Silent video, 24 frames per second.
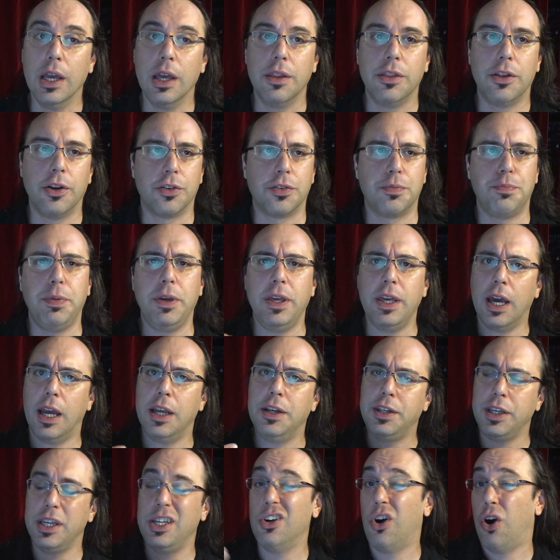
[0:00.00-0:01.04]
There's
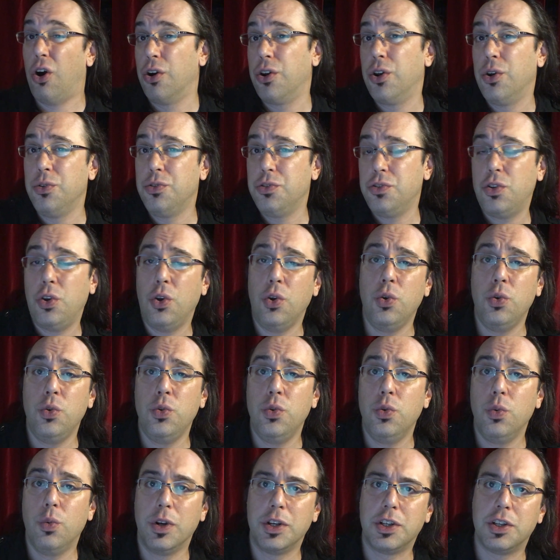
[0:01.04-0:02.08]
PID auto
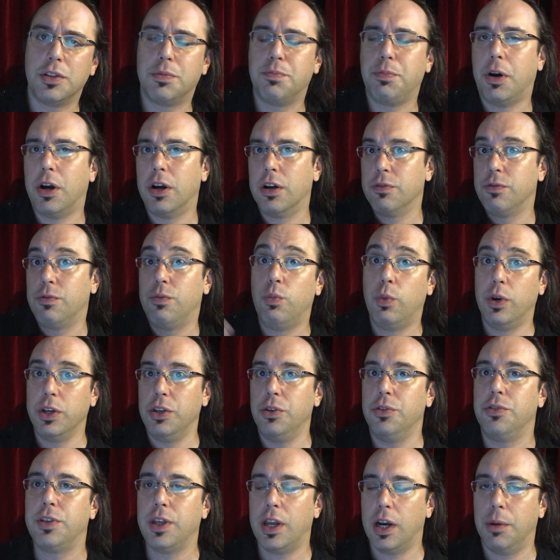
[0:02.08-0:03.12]
tune, which is part of when
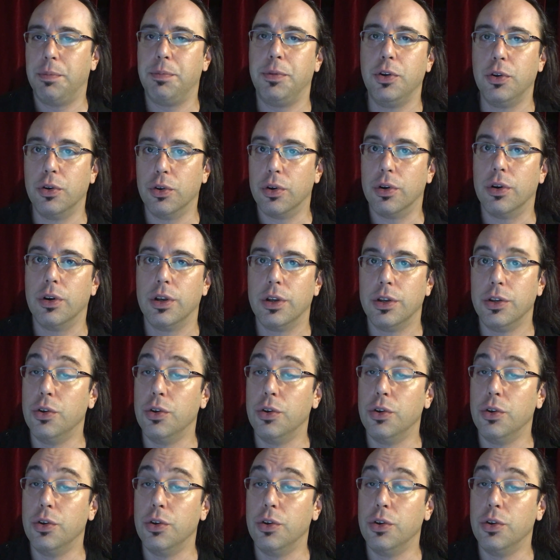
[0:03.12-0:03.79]
you set up your